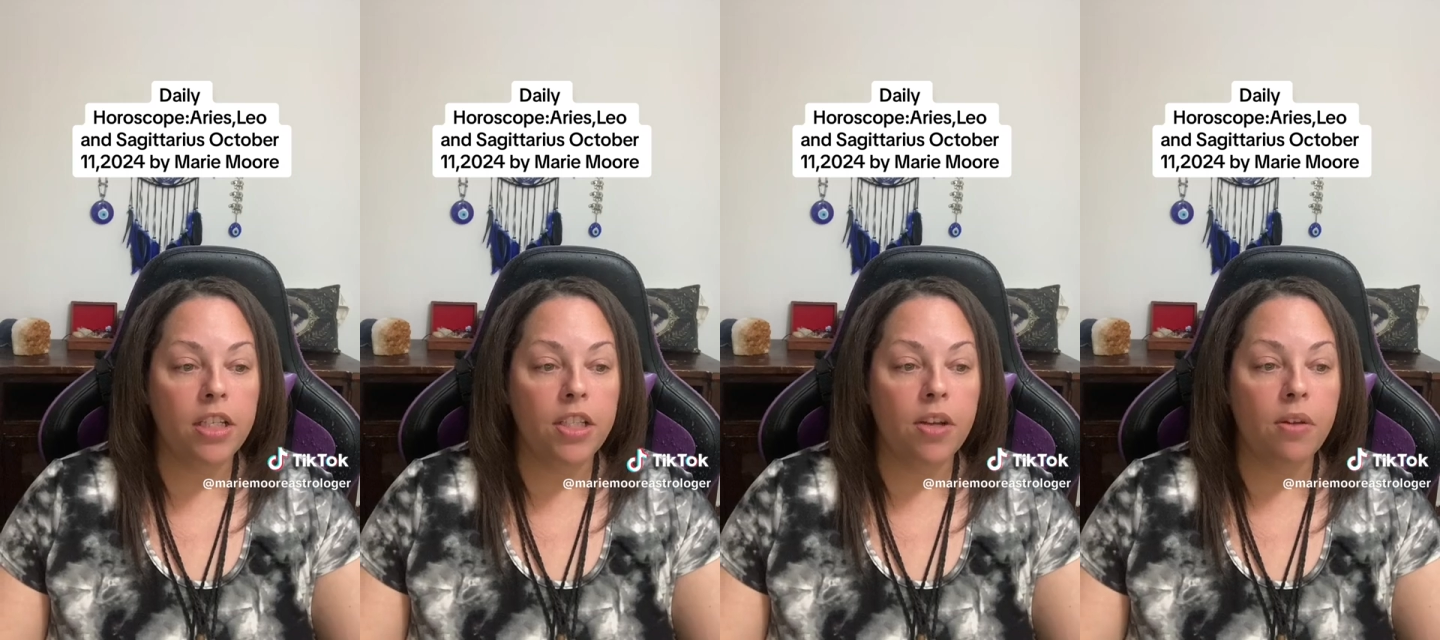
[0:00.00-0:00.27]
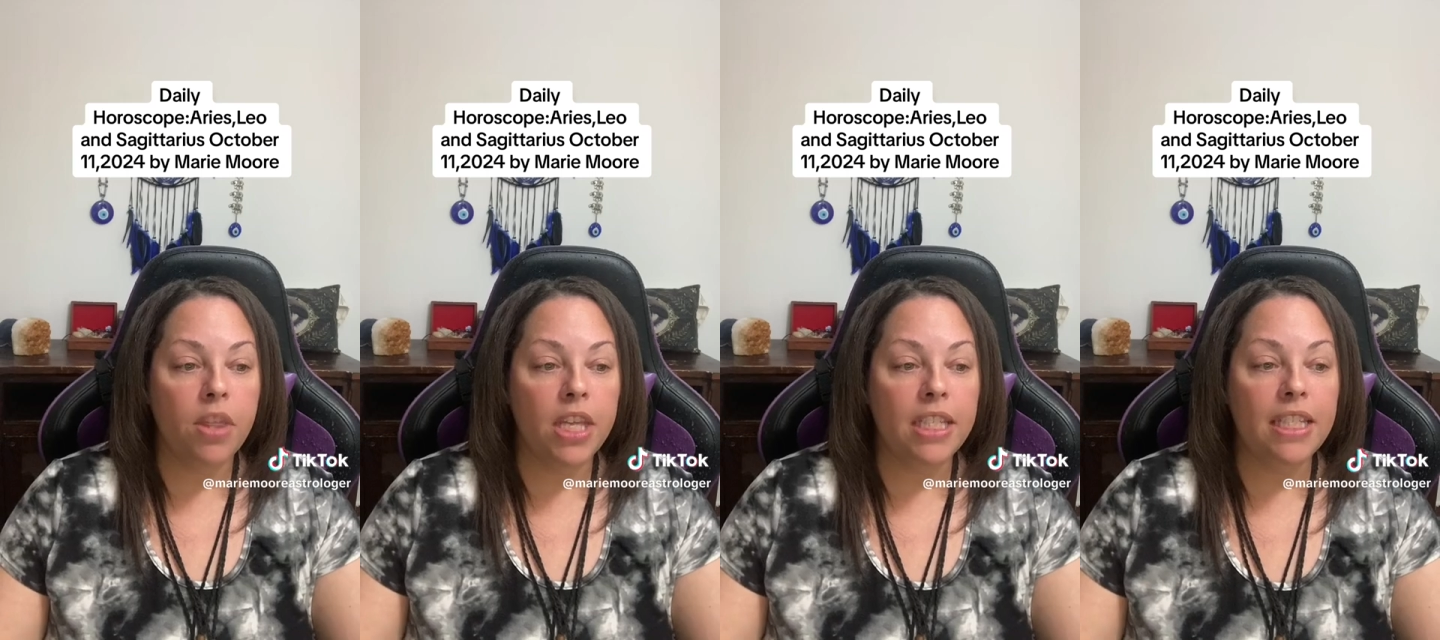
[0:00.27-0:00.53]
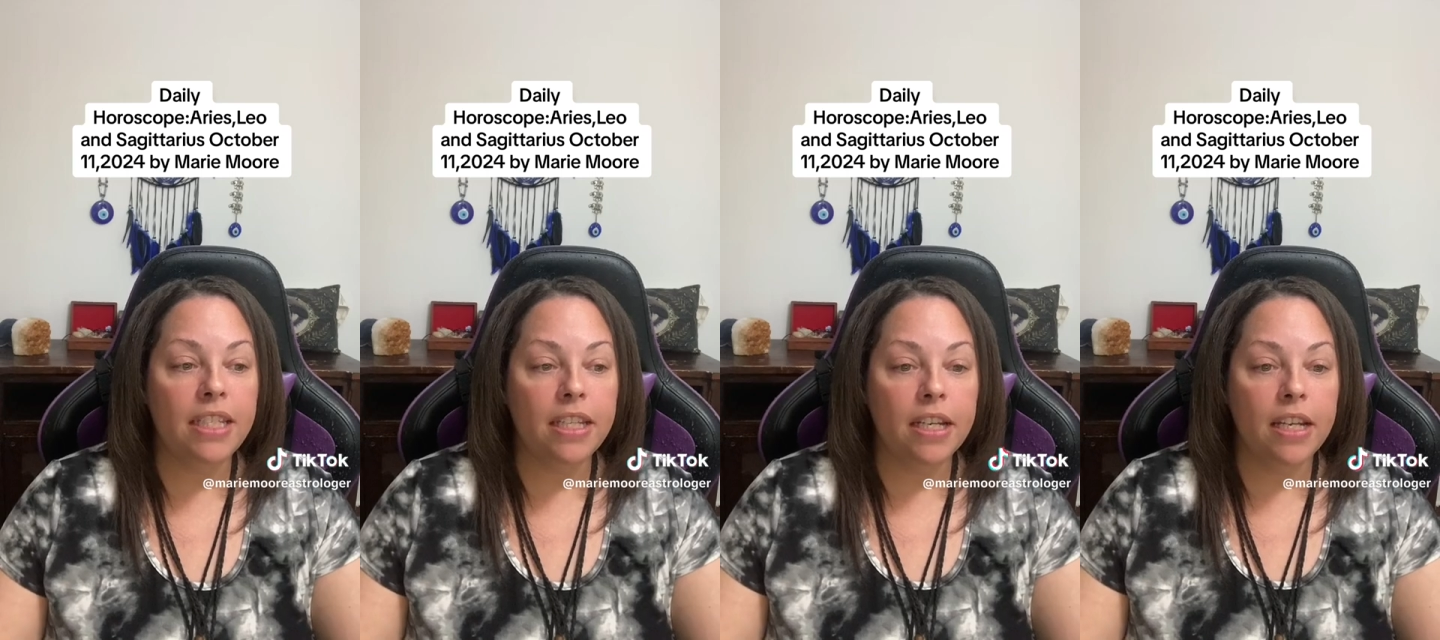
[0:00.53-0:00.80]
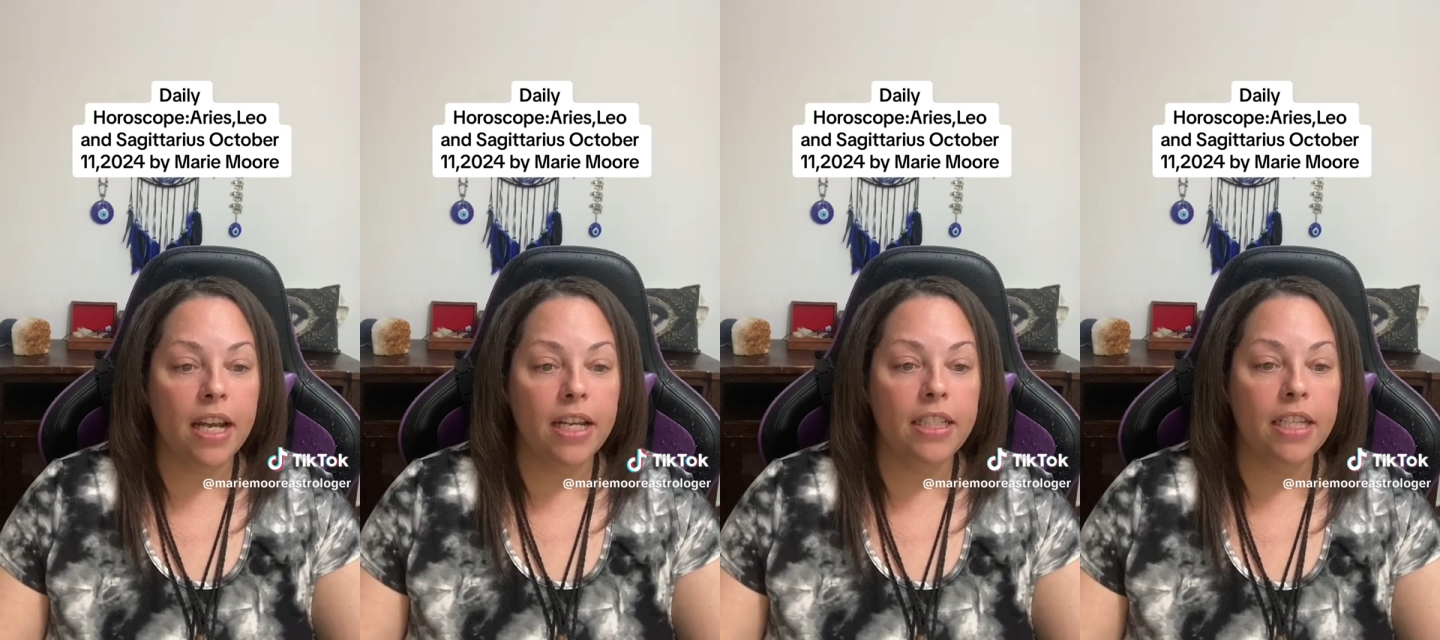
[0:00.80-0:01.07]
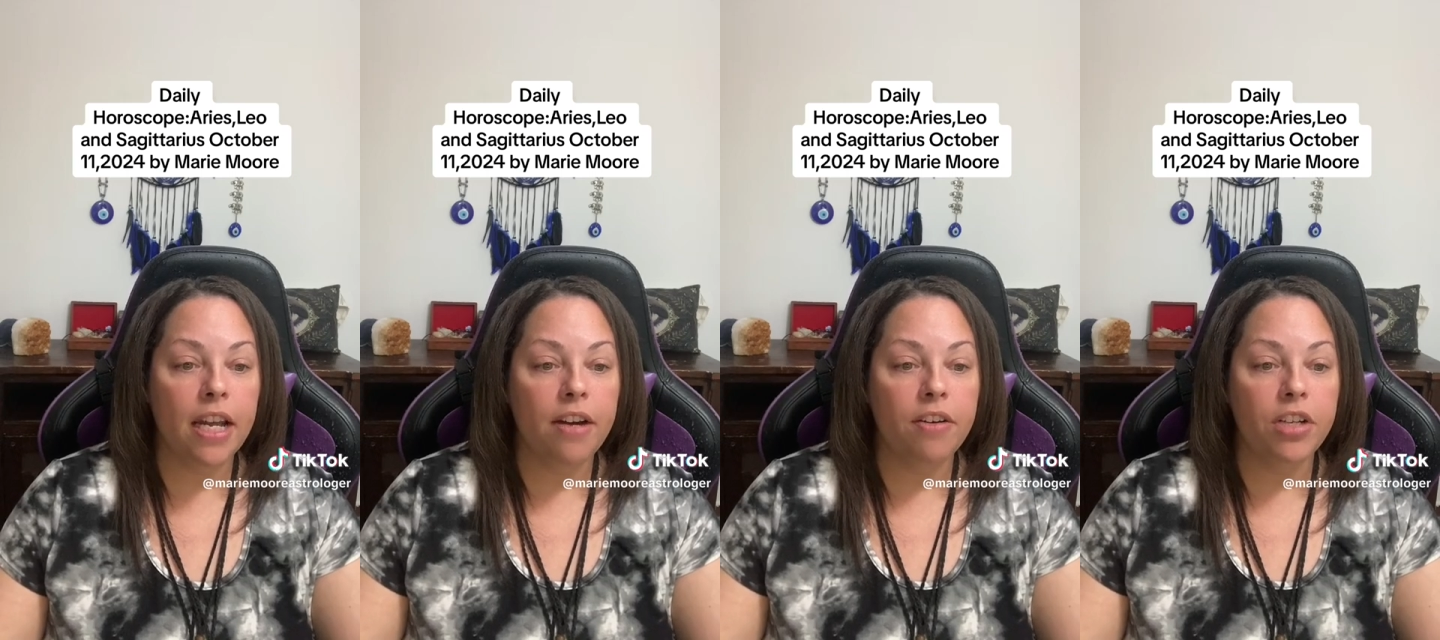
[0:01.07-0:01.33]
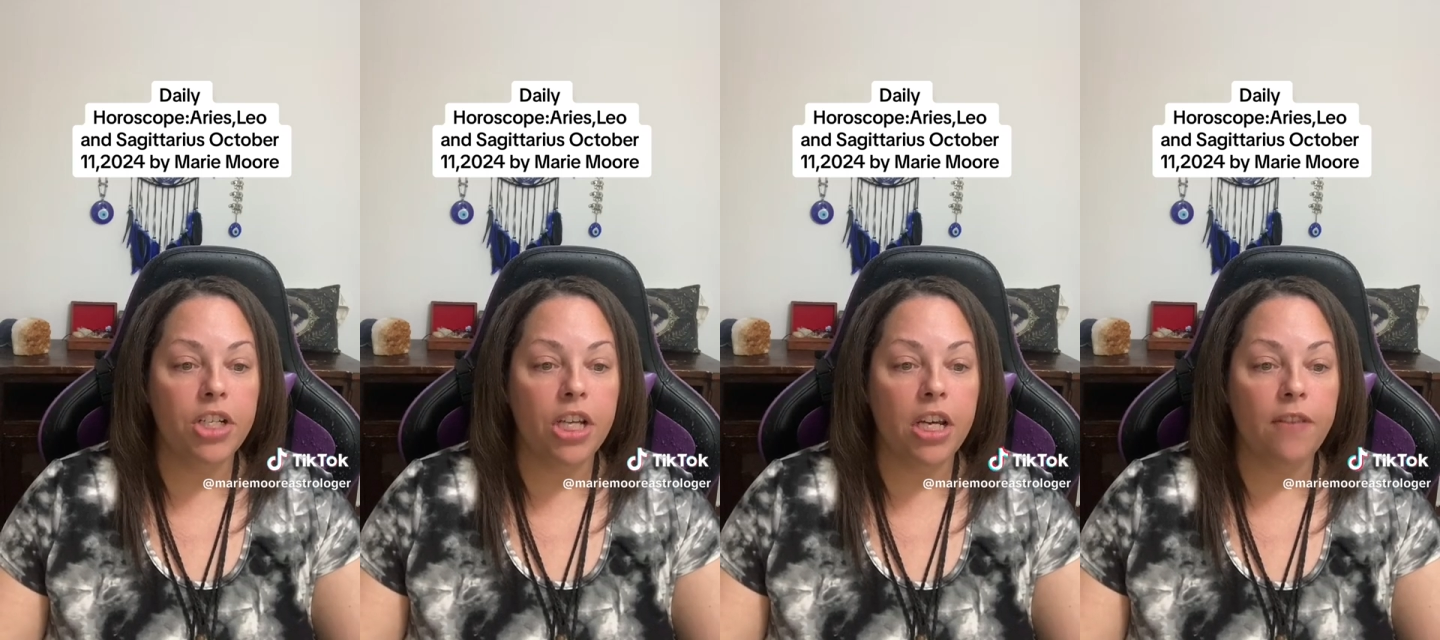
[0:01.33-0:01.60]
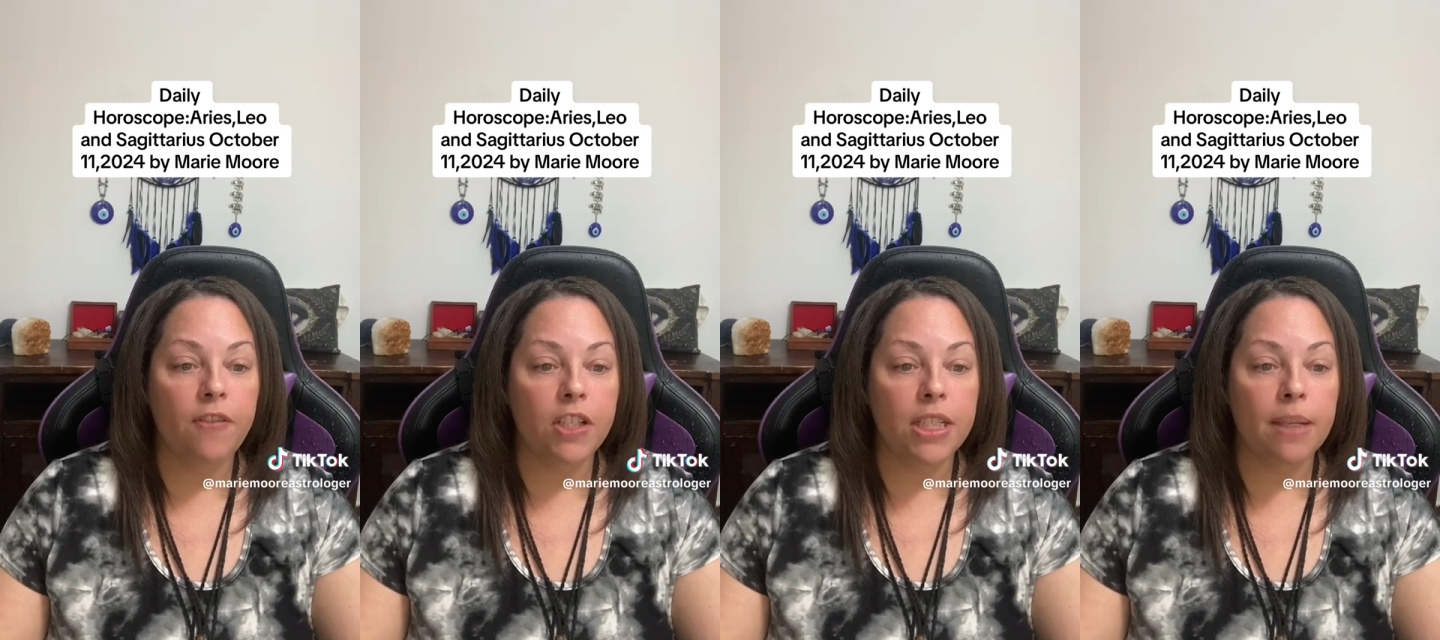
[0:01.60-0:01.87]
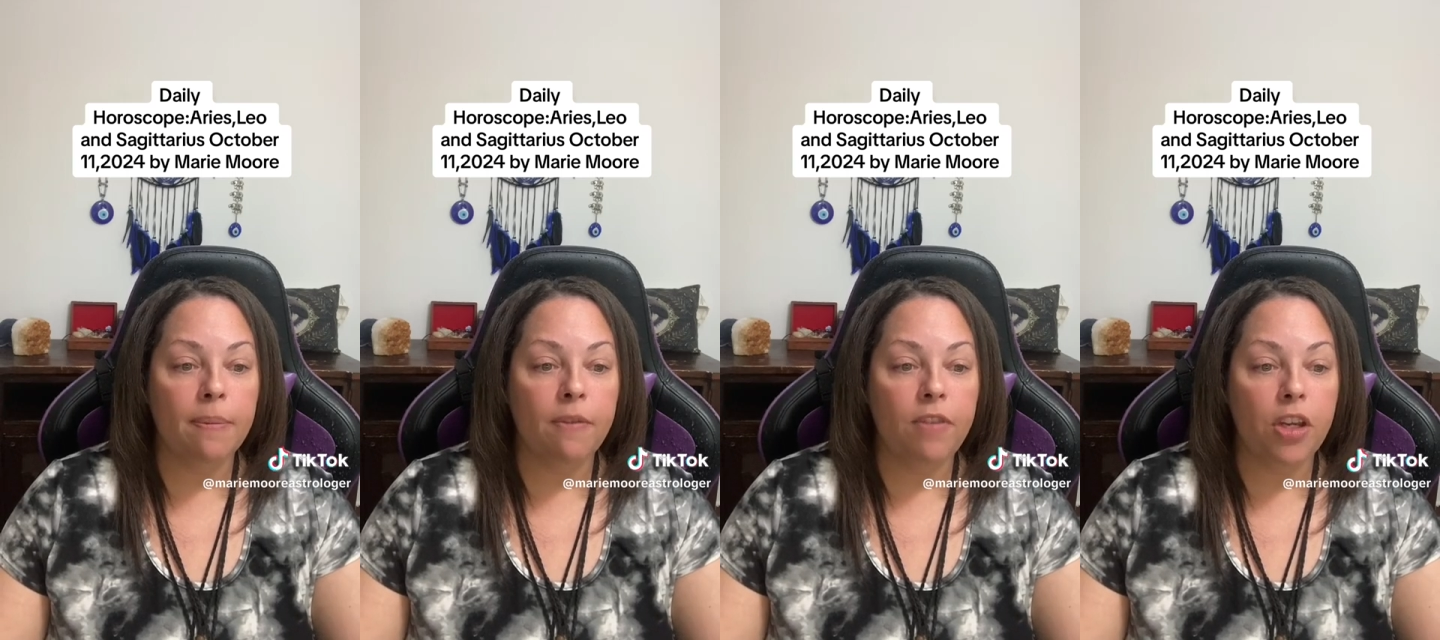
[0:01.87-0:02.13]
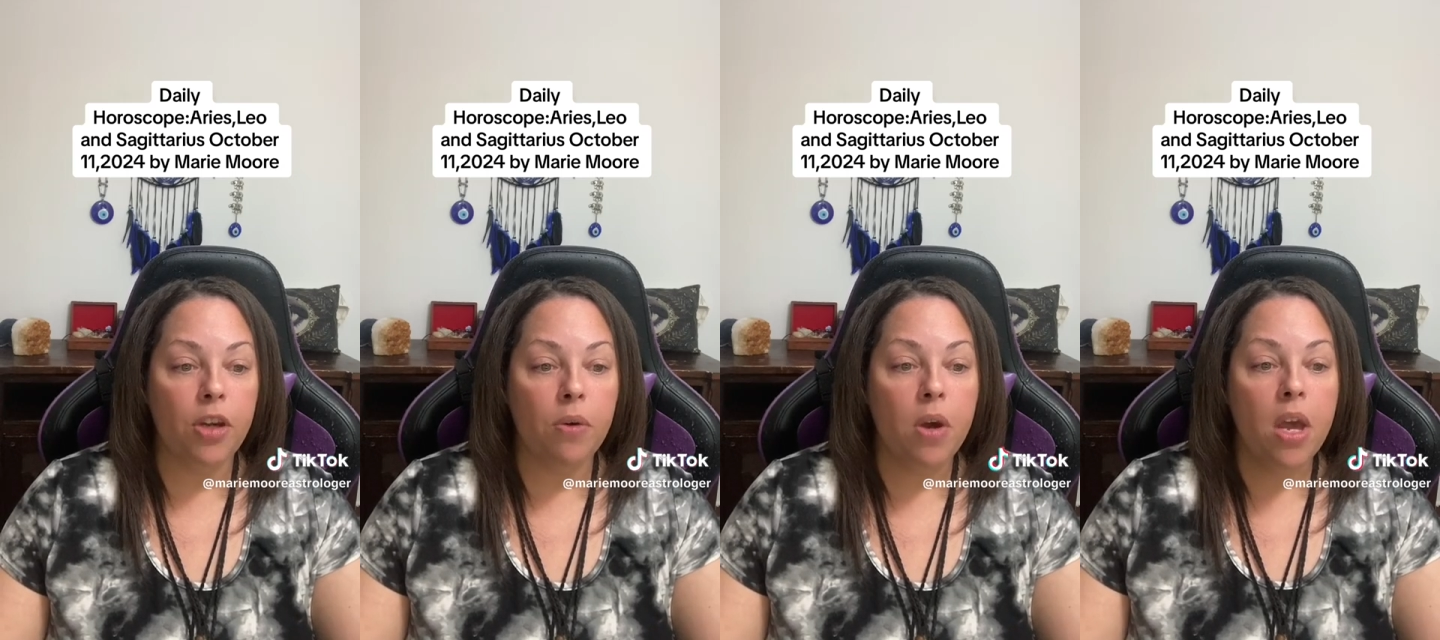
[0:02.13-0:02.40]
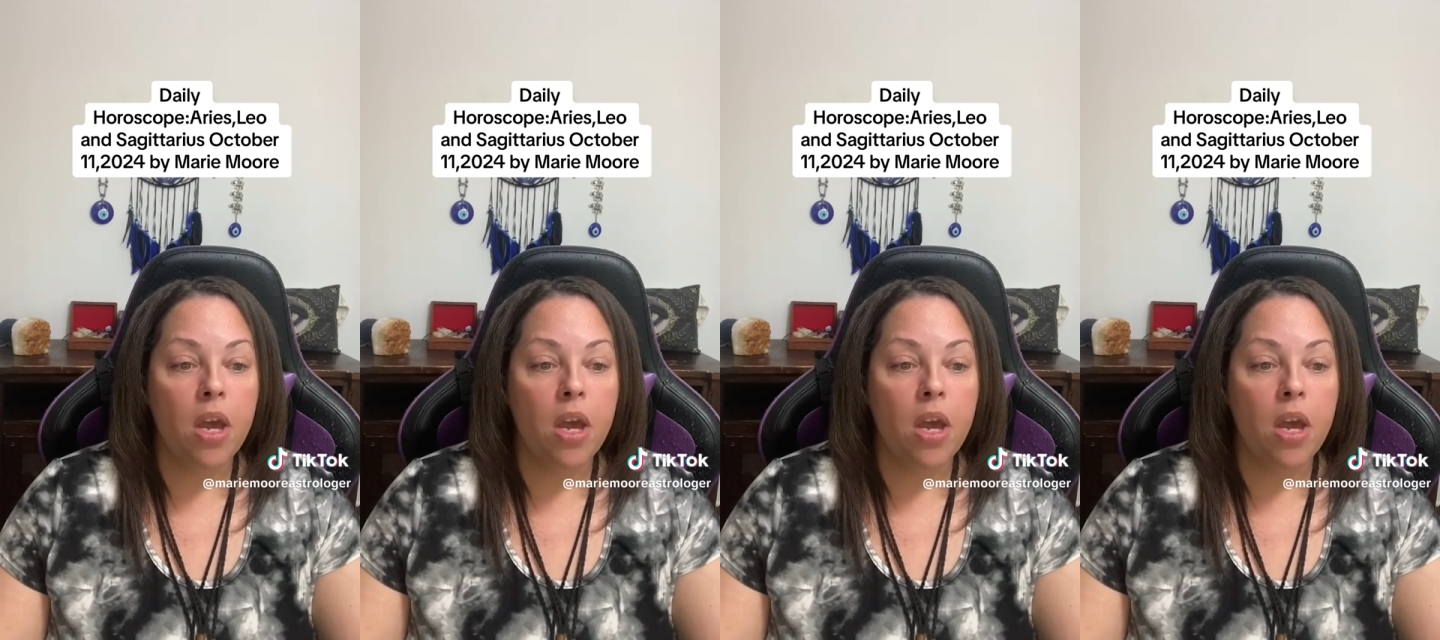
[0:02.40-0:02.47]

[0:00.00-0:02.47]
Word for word: So this is a nice energy for some of you